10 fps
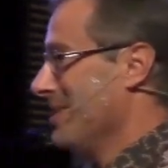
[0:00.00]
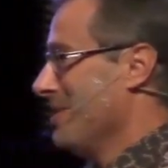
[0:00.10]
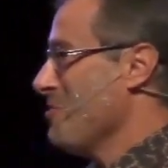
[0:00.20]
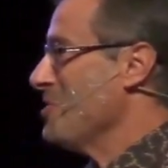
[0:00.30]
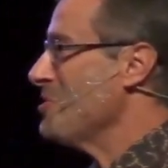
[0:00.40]

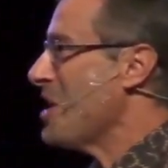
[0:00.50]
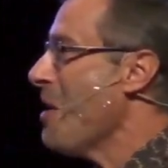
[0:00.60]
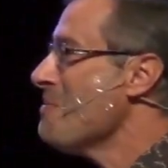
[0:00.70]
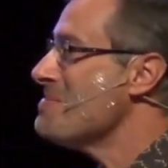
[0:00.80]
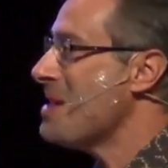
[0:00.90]
Would you
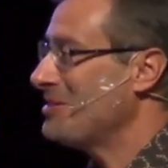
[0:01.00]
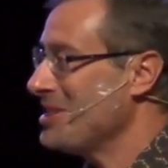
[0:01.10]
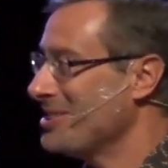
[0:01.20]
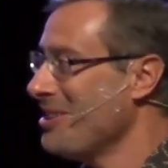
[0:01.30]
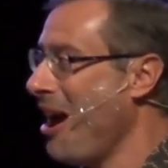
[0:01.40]
tell me about
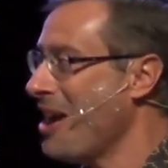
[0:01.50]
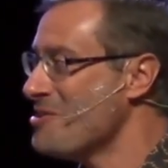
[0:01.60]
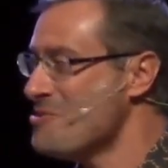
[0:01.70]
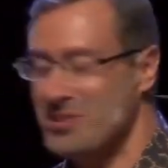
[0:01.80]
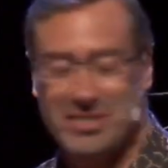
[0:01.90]
this God
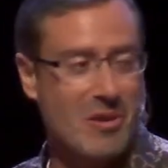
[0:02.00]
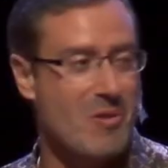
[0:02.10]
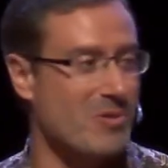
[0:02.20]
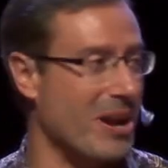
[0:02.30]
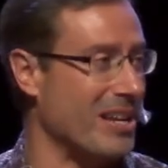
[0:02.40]
who is so
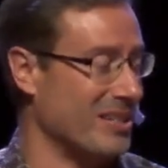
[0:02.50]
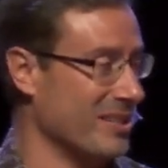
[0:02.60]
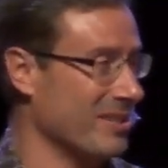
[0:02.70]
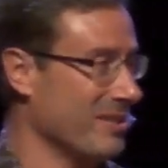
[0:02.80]
great?